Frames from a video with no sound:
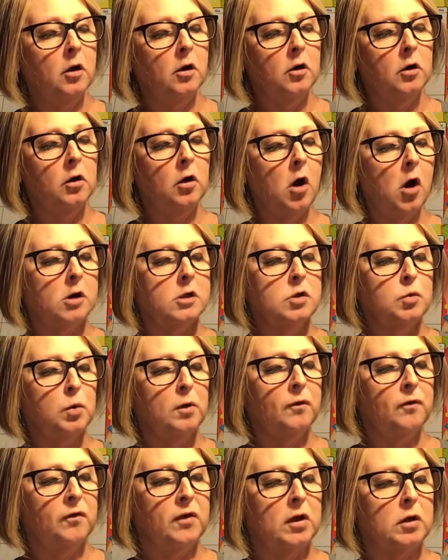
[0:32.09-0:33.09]
Her cars
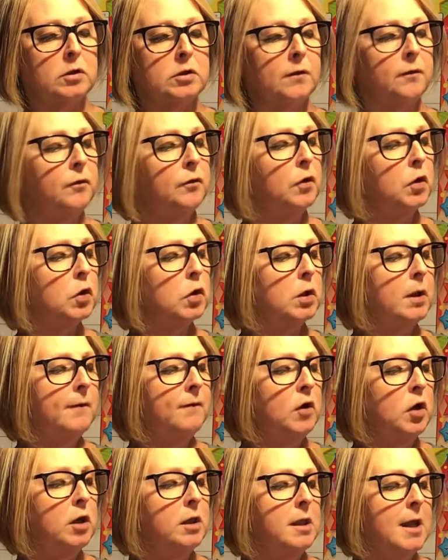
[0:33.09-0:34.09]
were filled full
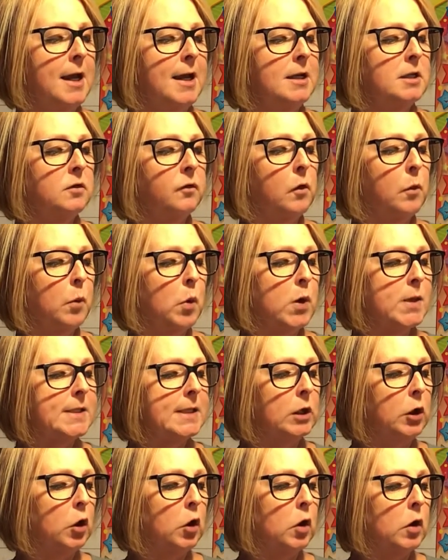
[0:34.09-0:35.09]
of good things for boys
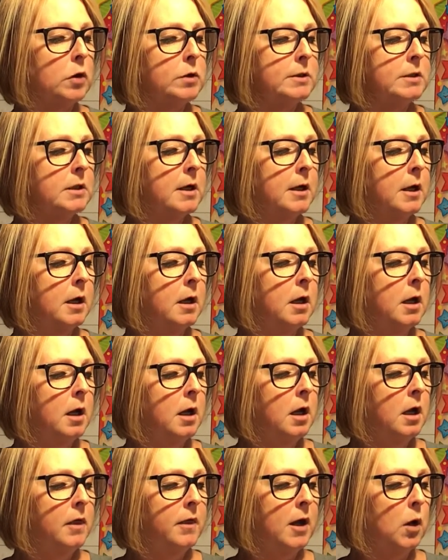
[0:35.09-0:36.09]
and girls.
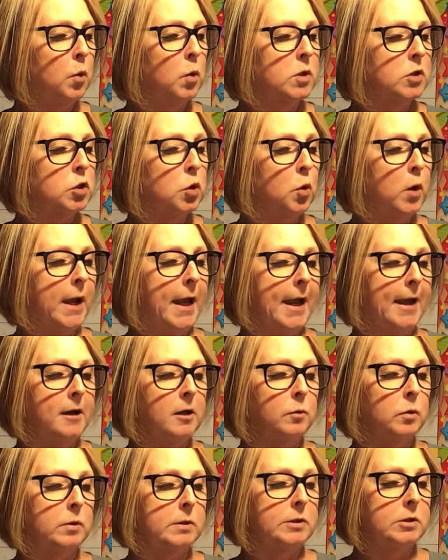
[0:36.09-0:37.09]
There were toy
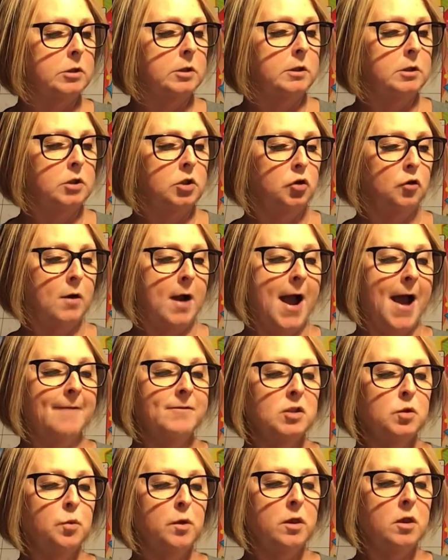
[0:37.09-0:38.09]
animals
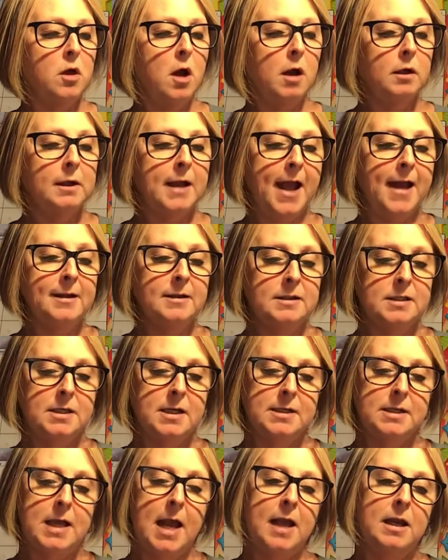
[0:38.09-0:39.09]
giraffes with long necks,
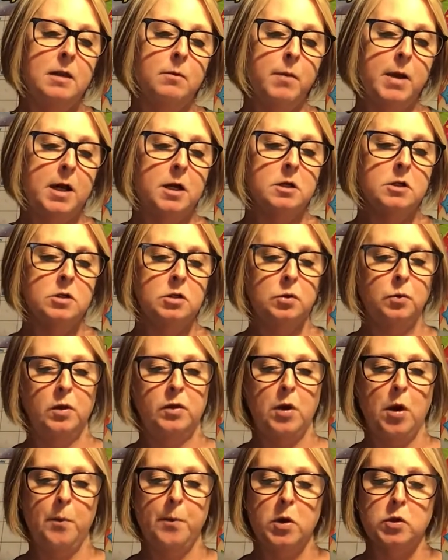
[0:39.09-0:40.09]
teddy bears
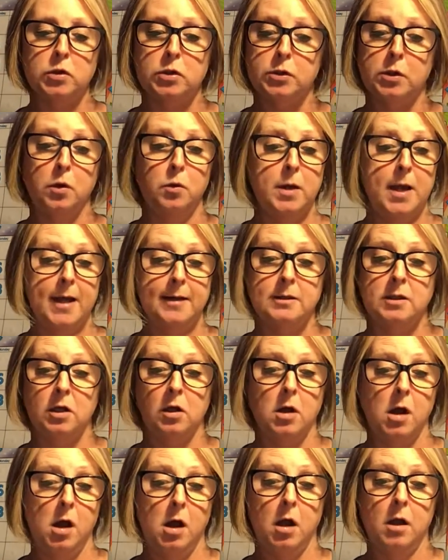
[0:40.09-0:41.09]
with almost no necks at
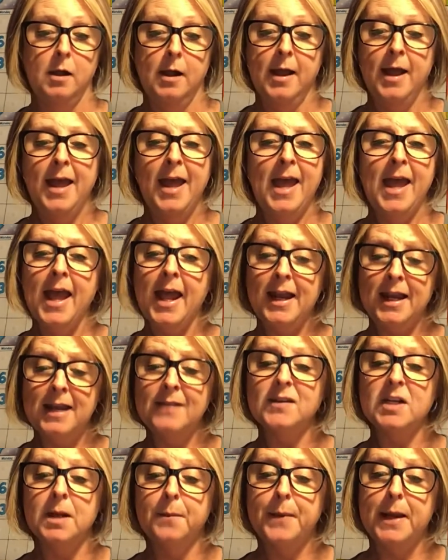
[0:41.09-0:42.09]
all, and
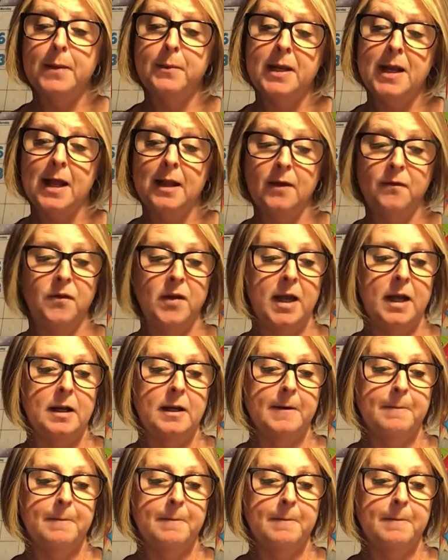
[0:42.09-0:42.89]
even a baby elephant.